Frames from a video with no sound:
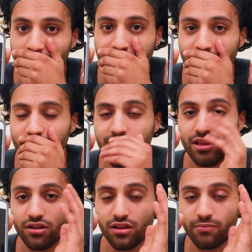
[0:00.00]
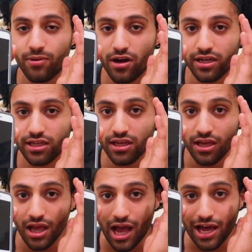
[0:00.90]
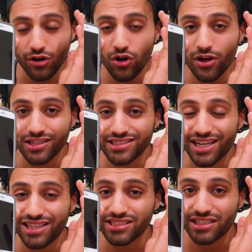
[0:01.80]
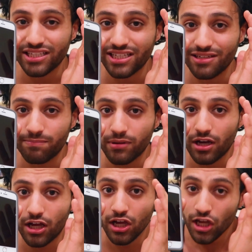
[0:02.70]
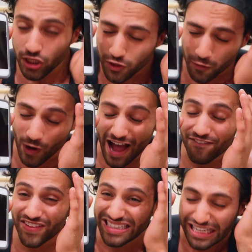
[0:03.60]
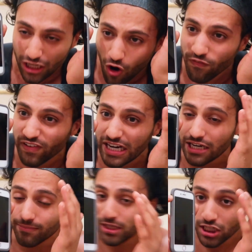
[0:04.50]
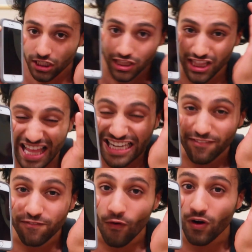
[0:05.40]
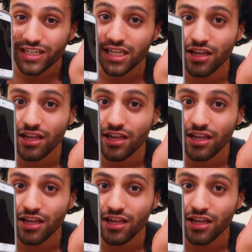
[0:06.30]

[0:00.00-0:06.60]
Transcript: Okay, look, Bonnie, I don't know how to say this clean, but you have to get over him! Like Forky...